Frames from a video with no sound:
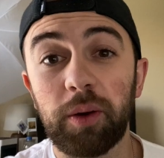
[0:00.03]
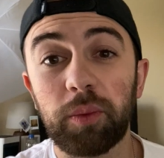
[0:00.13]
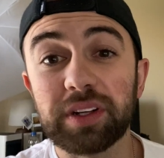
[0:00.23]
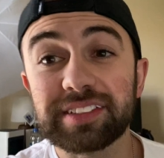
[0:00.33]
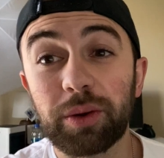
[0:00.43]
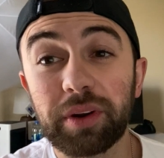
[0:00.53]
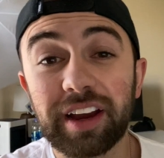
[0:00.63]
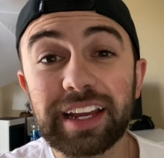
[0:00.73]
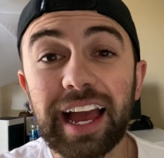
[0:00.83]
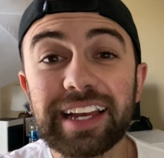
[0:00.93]
What's going
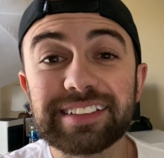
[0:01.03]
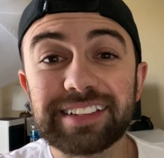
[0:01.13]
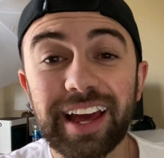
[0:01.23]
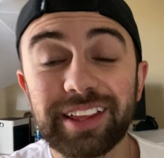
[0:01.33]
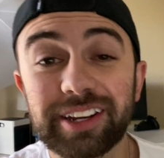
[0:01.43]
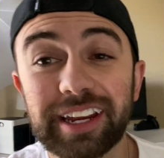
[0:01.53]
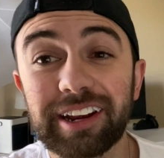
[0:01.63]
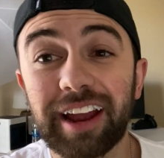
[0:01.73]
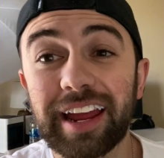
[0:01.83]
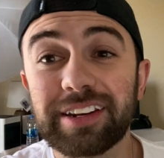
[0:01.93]
on, guys? Tyler
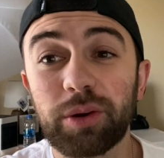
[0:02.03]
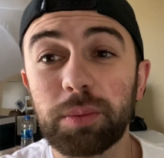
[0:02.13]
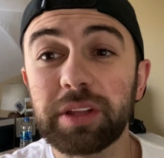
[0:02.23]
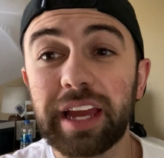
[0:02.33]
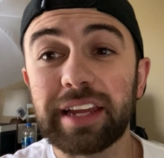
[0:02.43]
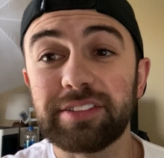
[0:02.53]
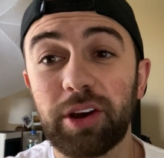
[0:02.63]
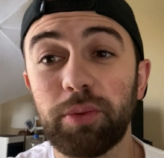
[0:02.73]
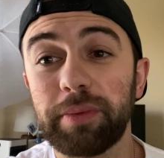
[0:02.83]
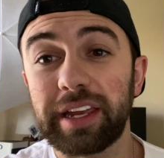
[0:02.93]
here, and normally I
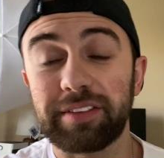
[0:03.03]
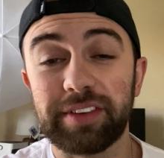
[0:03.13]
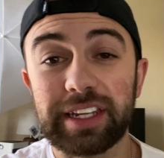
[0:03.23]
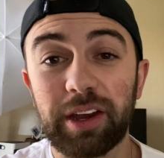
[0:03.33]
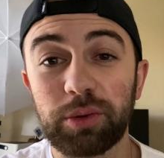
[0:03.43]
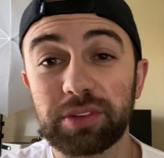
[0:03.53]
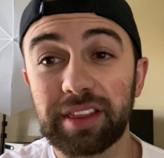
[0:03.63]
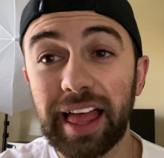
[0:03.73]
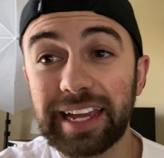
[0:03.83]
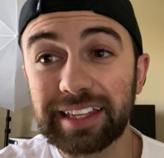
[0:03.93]
don't make videos
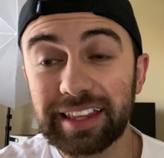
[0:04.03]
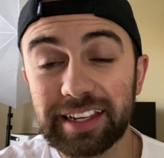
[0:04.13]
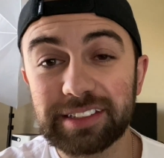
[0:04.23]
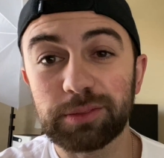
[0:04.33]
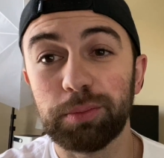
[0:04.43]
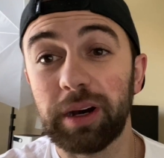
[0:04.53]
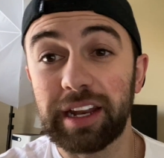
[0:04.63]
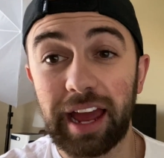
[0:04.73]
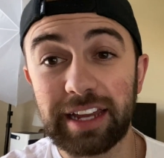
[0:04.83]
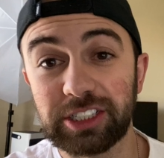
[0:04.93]
like this,
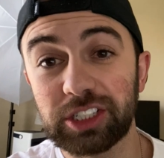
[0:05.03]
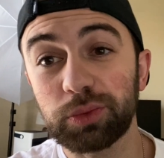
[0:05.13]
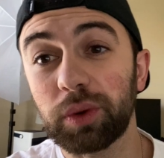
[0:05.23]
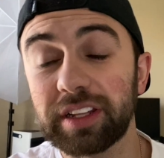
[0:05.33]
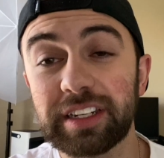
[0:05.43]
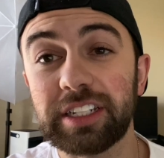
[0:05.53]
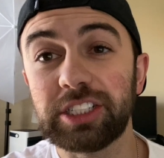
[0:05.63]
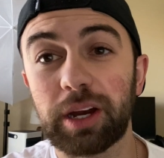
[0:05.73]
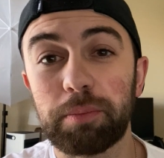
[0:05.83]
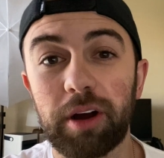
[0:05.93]
but I just wanted to
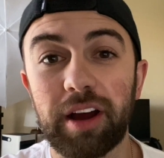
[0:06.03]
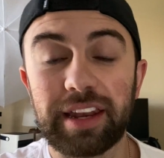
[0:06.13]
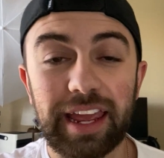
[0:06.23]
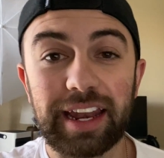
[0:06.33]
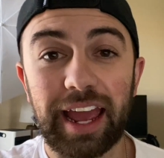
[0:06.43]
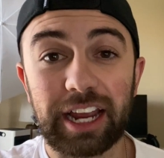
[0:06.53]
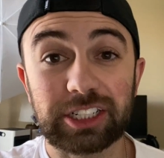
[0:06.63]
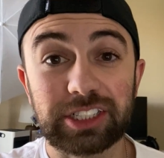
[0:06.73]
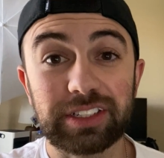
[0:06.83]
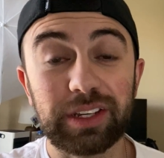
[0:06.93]
jump on and
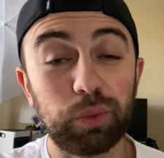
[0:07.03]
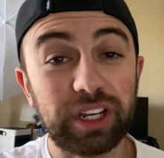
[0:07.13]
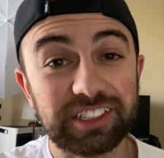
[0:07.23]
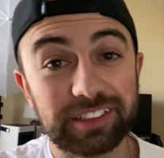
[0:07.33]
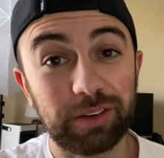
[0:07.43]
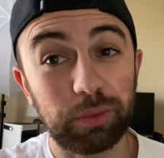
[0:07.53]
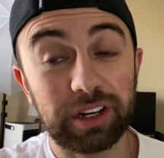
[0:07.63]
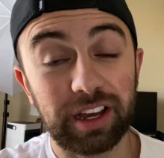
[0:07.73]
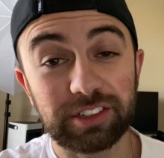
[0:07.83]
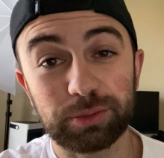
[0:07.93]
actually wish
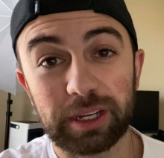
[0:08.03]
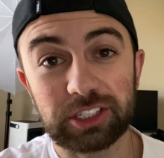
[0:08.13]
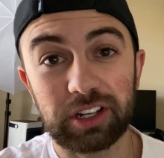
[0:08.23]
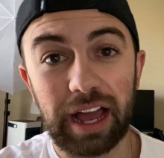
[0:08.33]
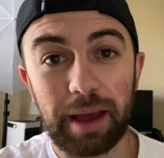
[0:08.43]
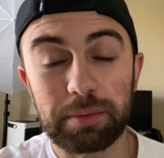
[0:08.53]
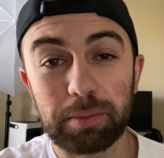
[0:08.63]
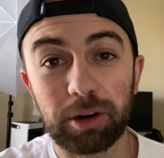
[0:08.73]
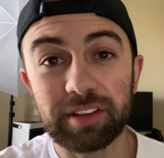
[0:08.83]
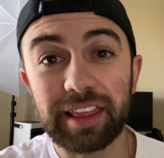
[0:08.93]
someone a special happy
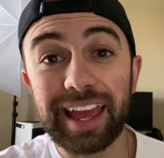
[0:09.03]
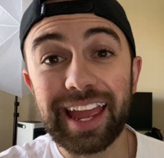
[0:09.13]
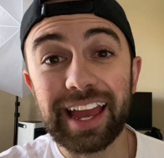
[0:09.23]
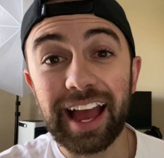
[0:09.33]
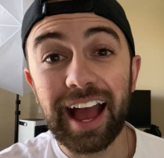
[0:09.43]
birthday.